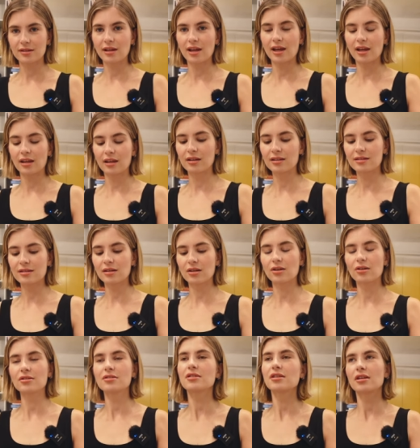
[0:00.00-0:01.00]
Like it's a
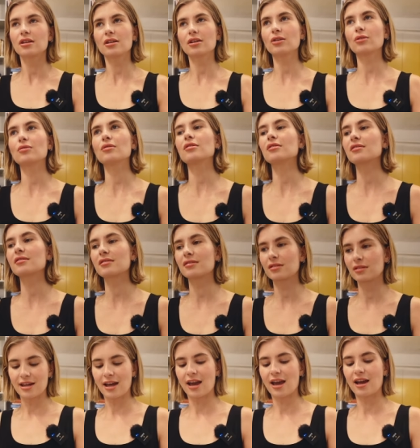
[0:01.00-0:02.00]

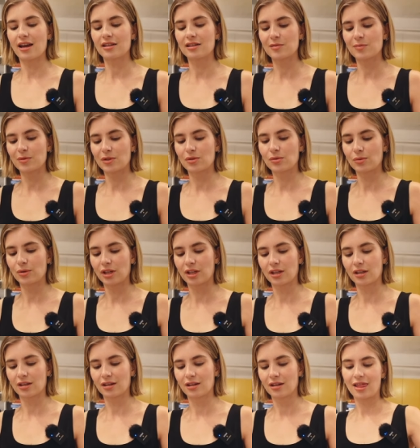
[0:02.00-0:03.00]
continuous dance
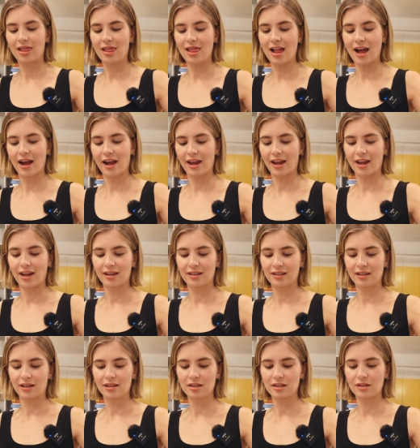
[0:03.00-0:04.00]
between light
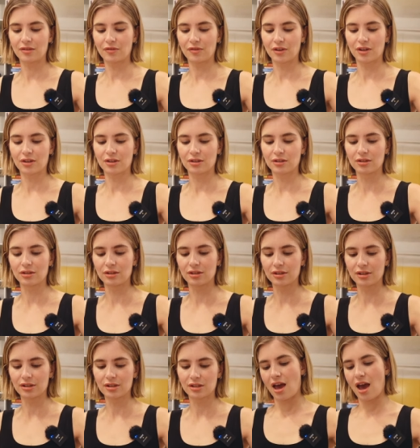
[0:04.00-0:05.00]
and
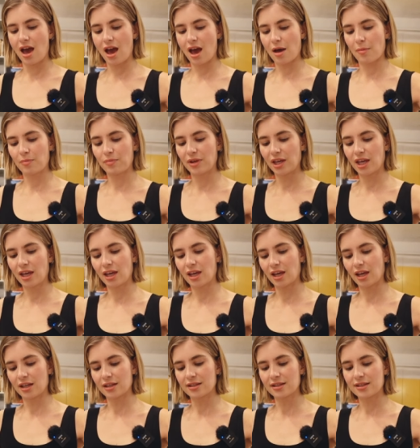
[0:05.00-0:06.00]
difficult, happy
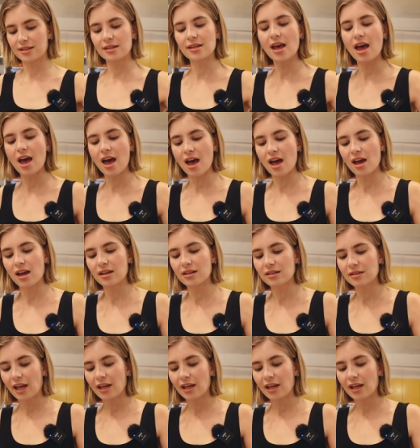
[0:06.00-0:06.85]
and sad,